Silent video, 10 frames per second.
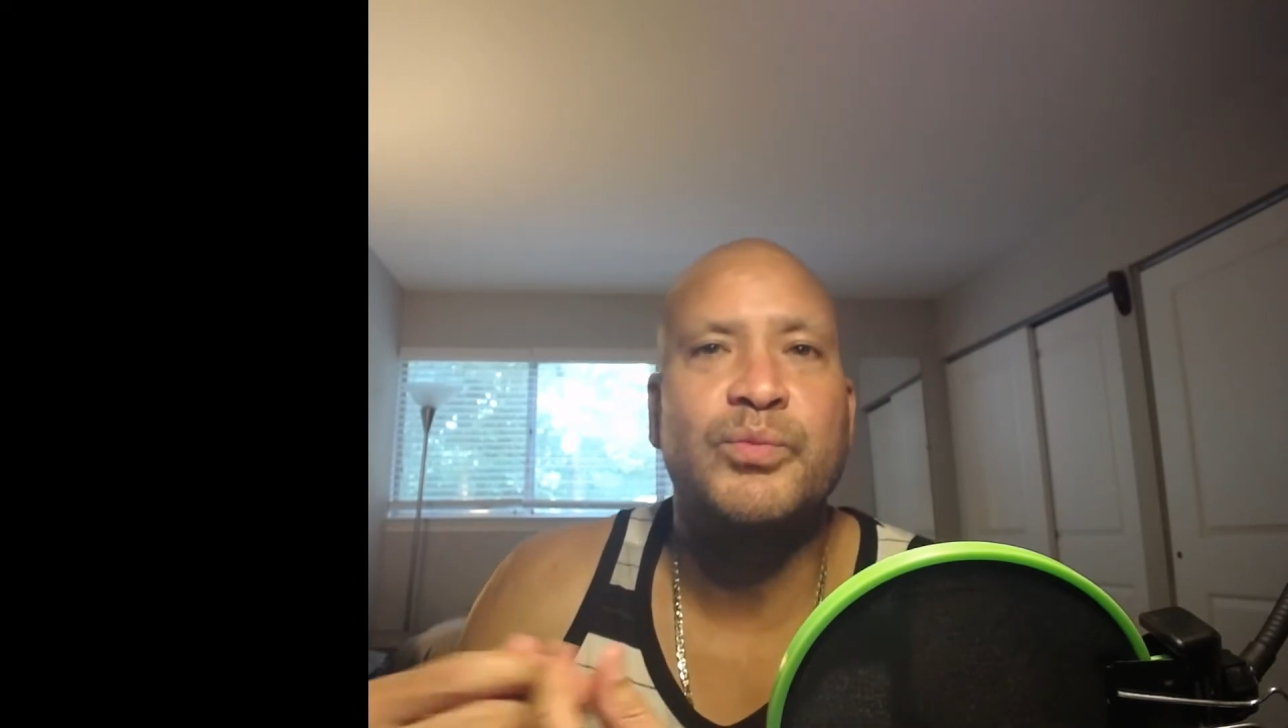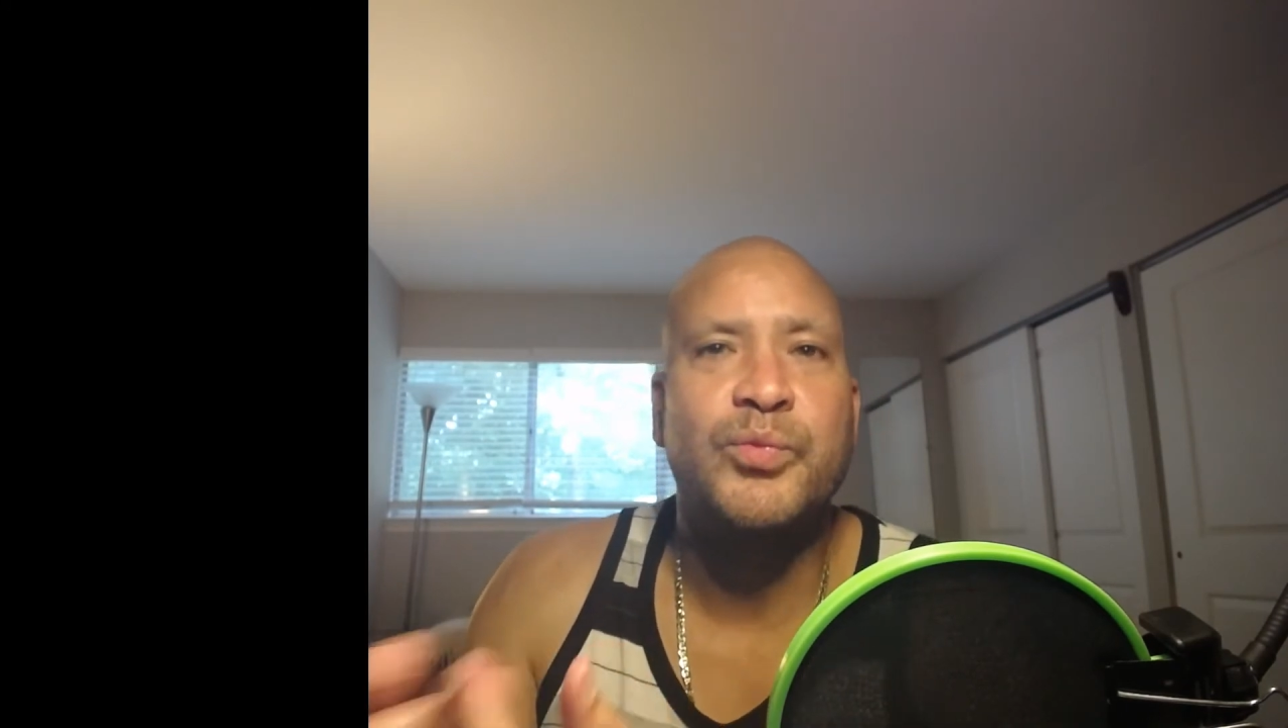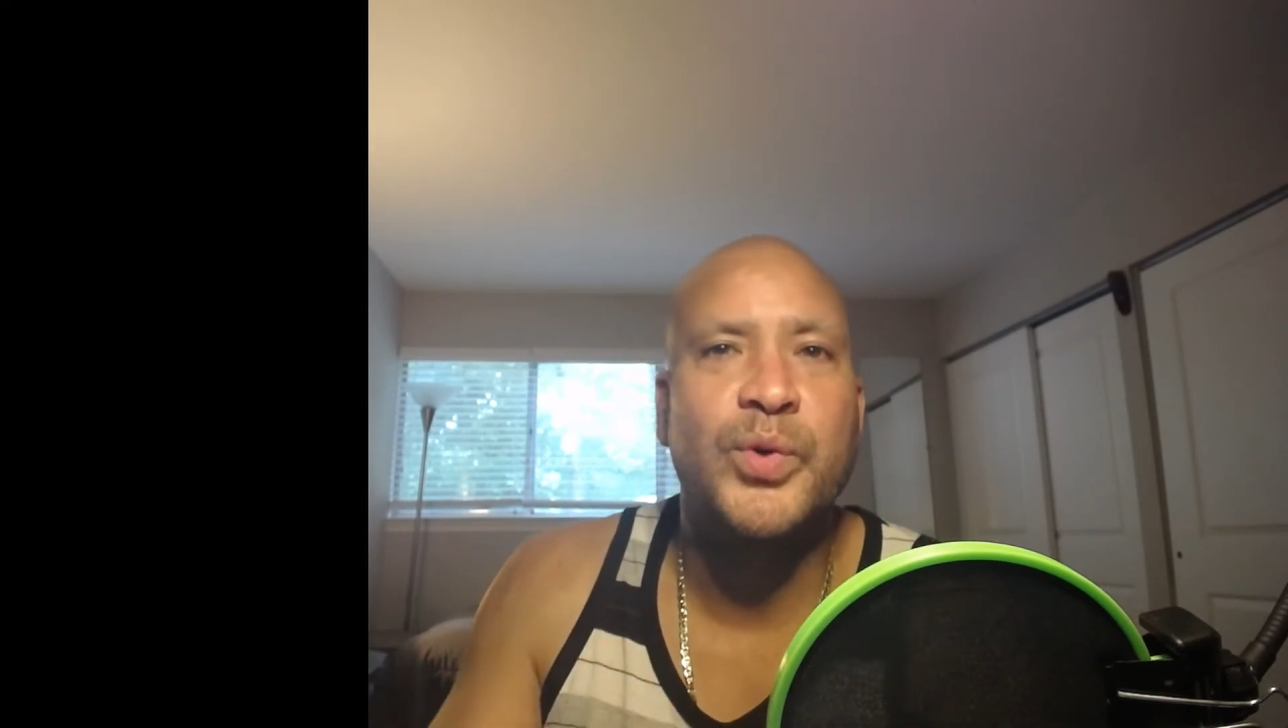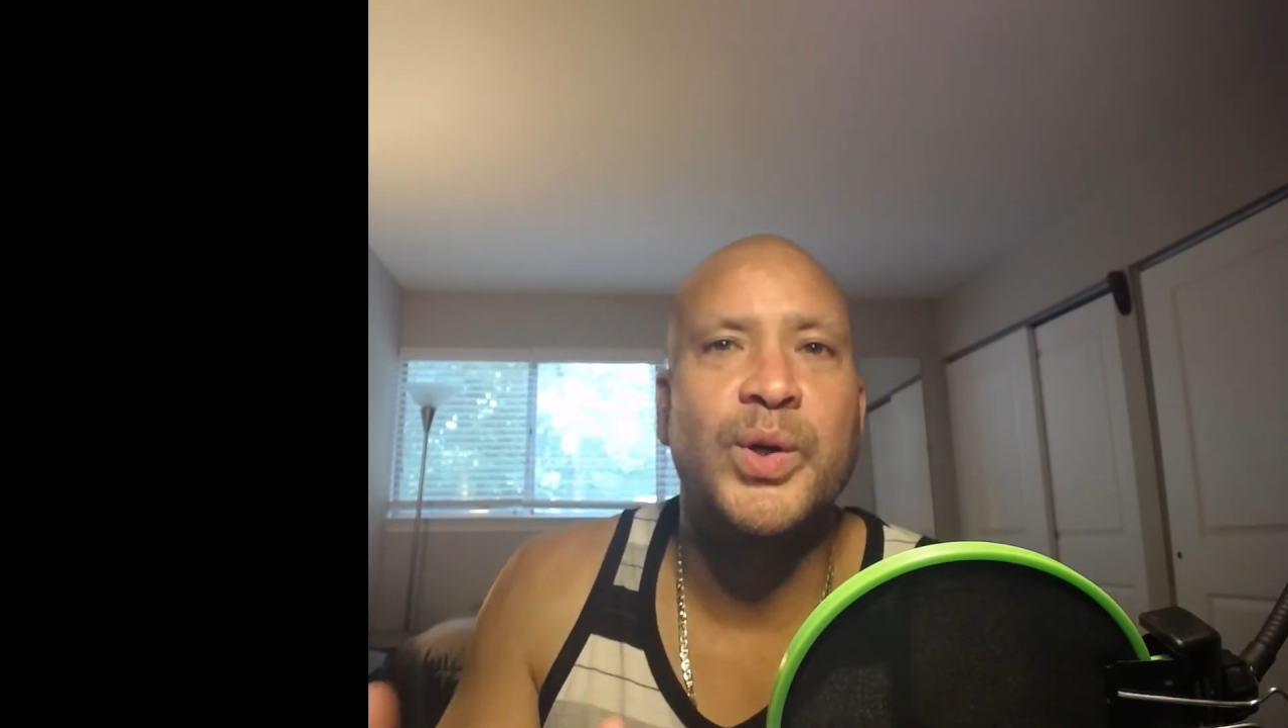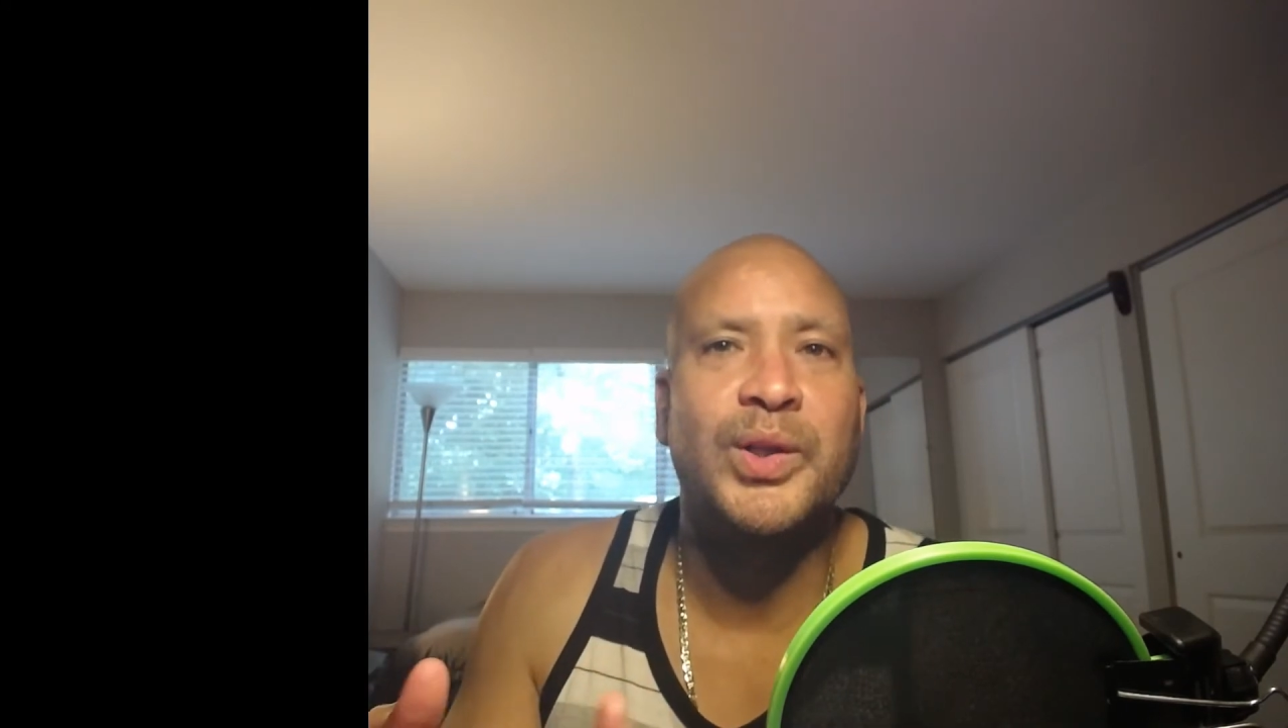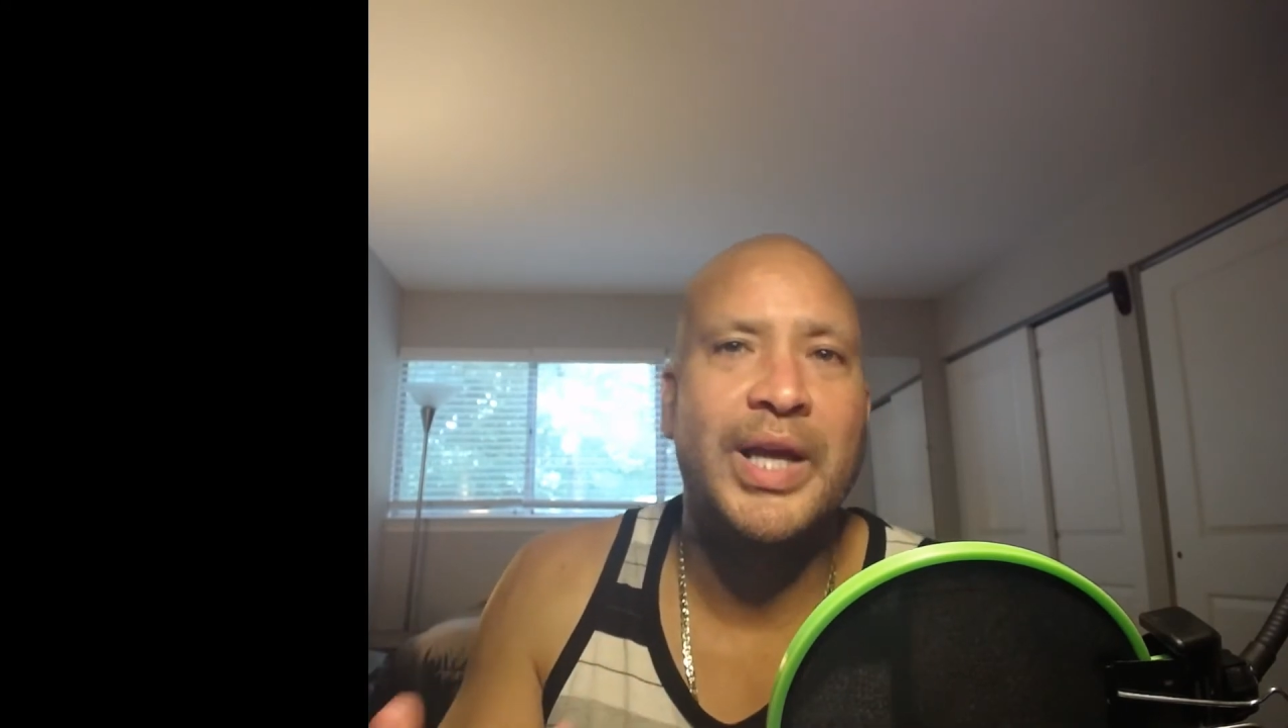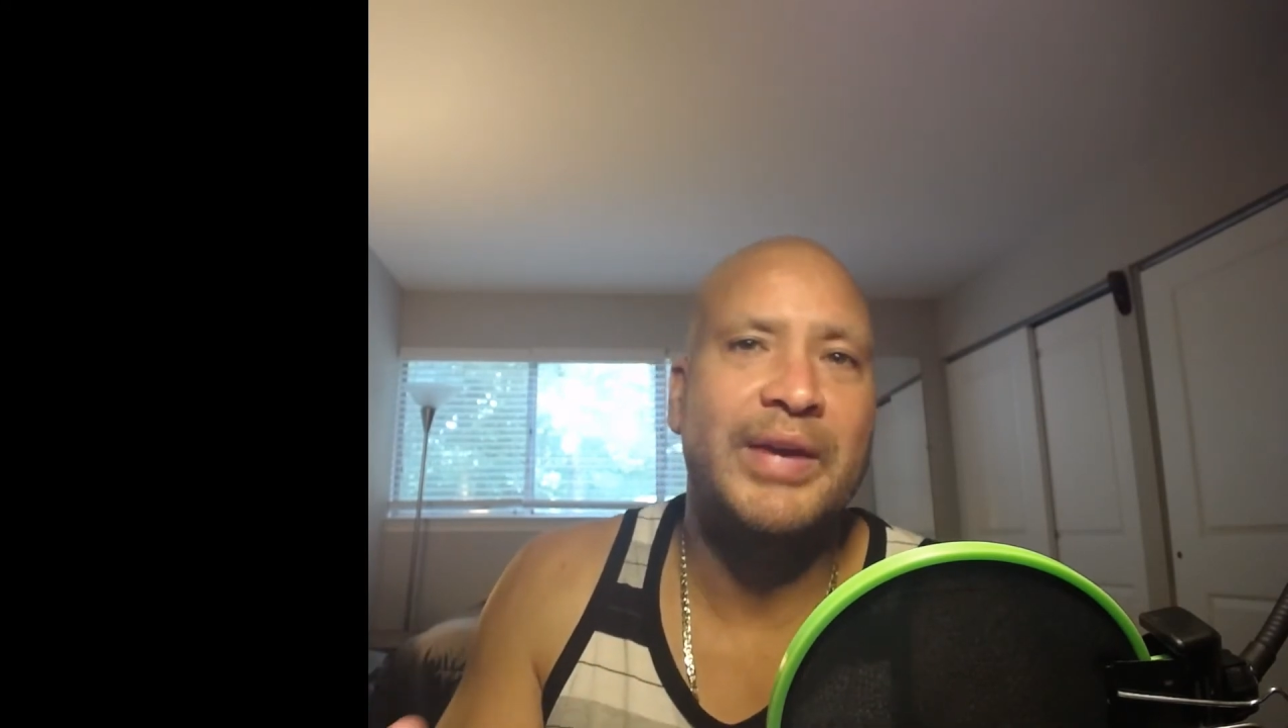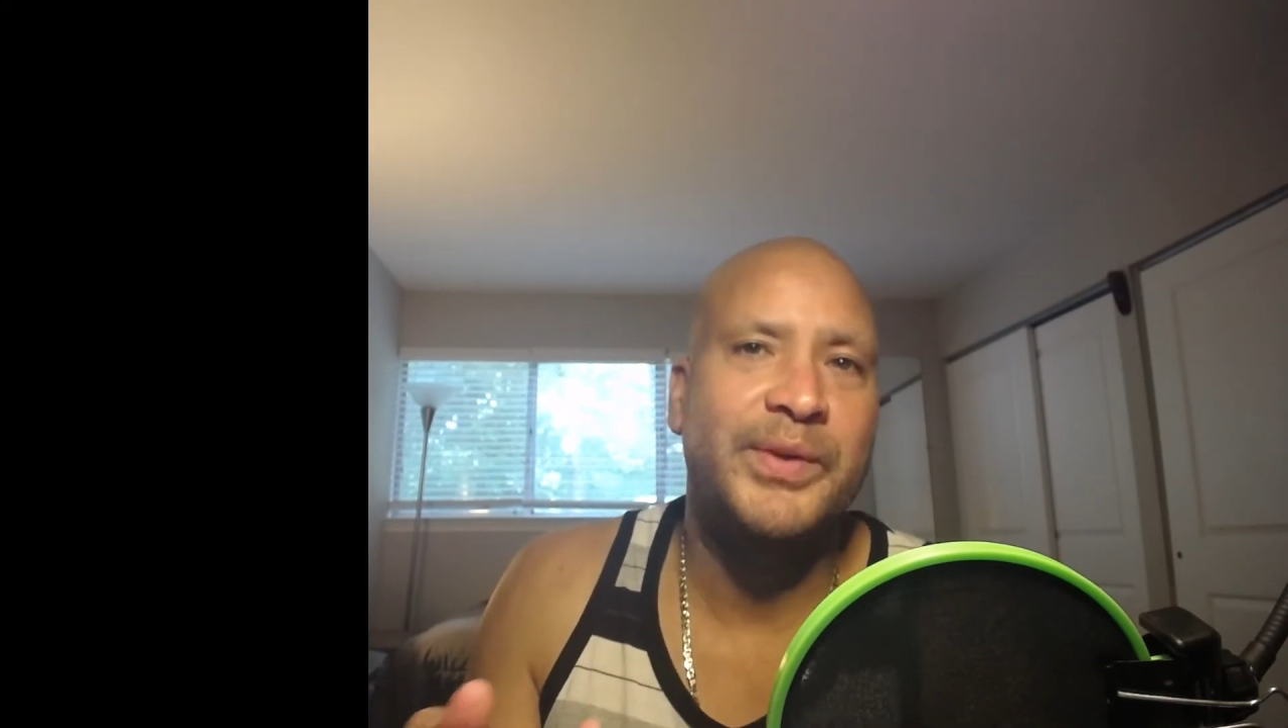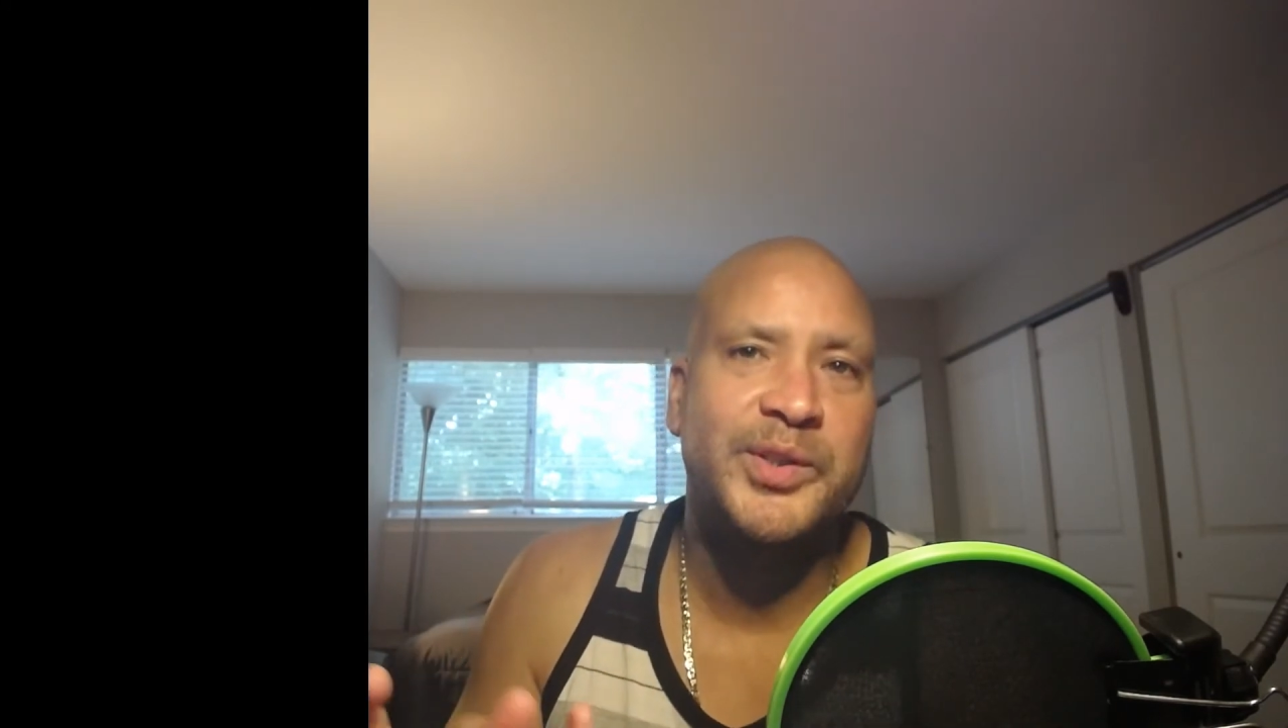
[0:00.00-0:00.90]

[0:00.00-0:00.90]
real life